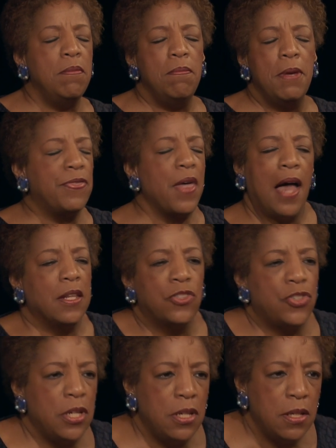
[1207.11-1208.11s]

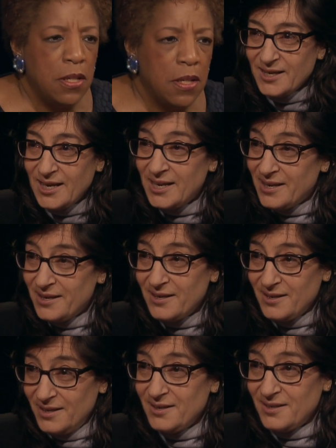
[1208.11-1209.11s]
mythology about
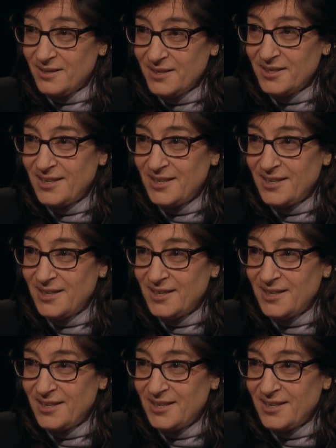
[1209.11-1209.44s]
it, Jews?